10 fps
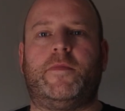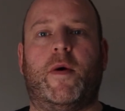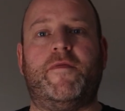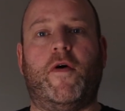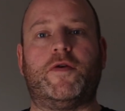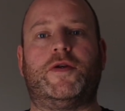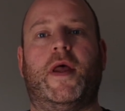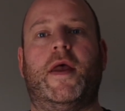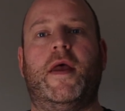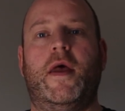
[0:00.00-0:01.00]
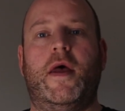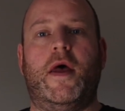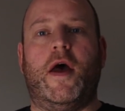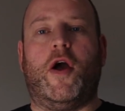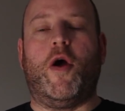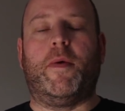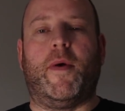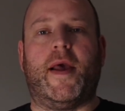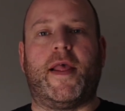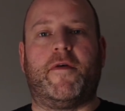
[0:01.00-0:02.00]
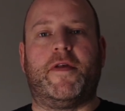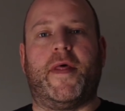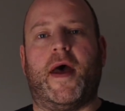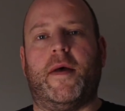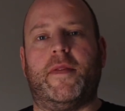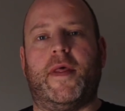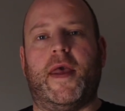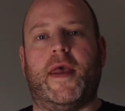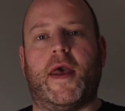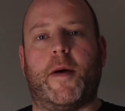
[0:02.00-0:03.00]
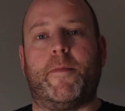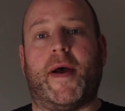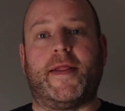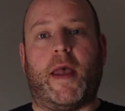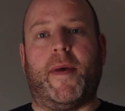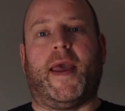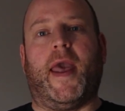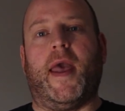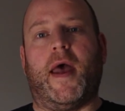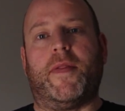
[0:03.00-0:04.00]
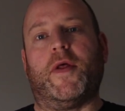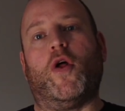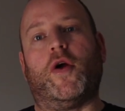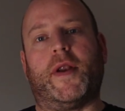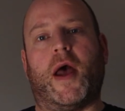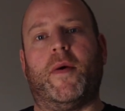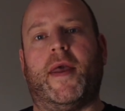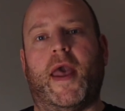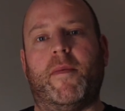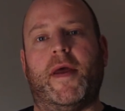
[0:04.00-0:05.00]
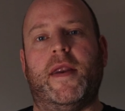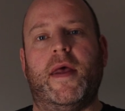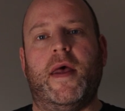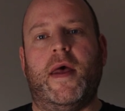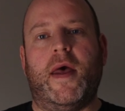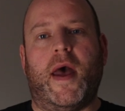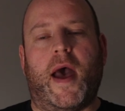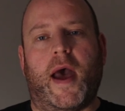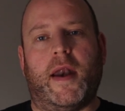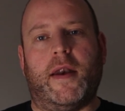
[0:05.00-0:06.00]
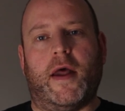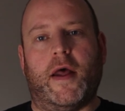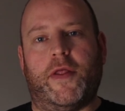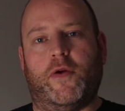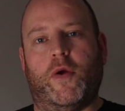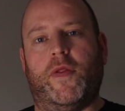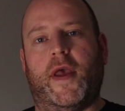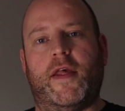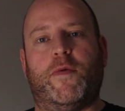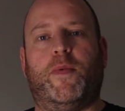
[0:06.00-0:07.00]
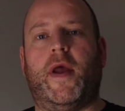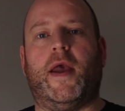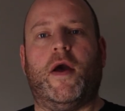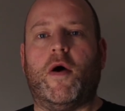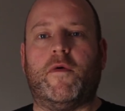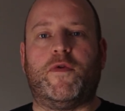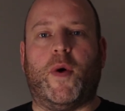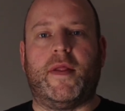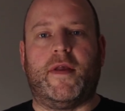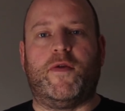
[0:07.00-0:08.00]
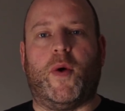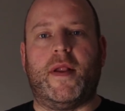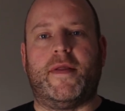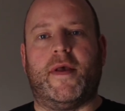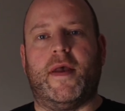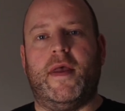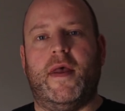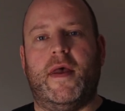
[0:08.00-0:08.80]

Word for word: And unfortunately, a couple of weeks after that, the um, pandemic hit and the lockdown came in, and uh, through the spring of twenty twenty,